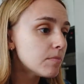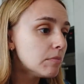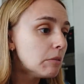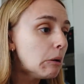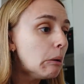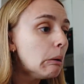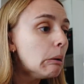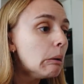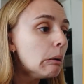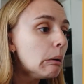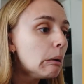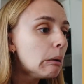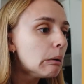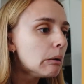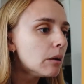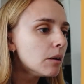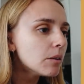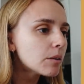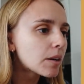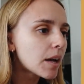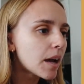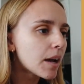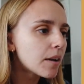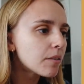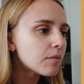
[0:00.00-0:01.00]
Uh,
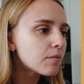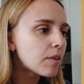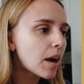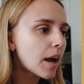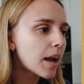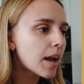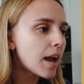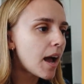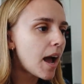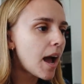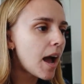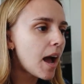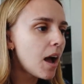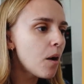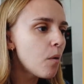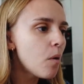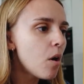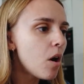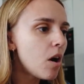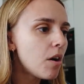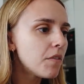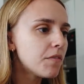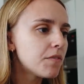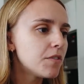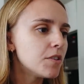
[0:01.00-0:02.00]
okay, right. How
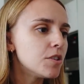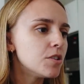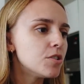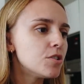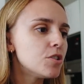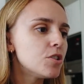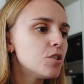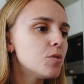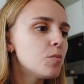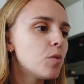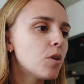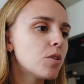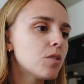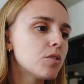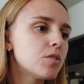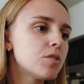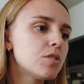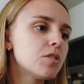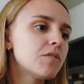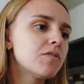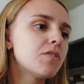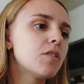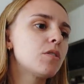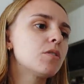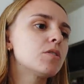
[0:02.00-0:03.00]
often do you want us
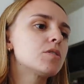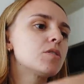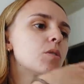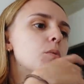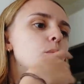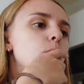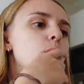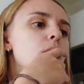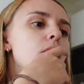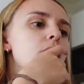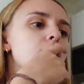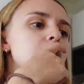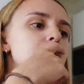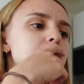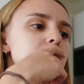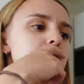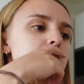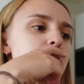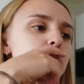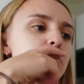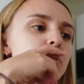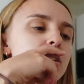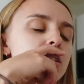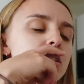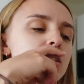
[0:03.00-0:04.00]
to focus on work
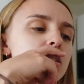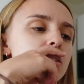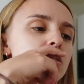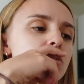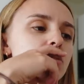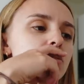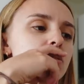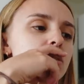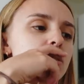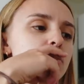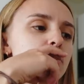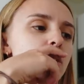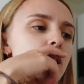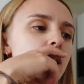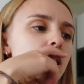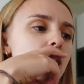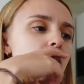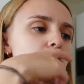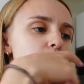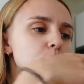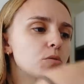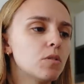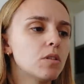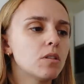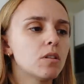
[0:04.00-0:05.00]
slash business or smart
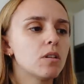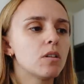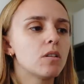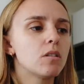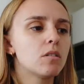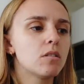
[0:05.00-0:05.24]
casual?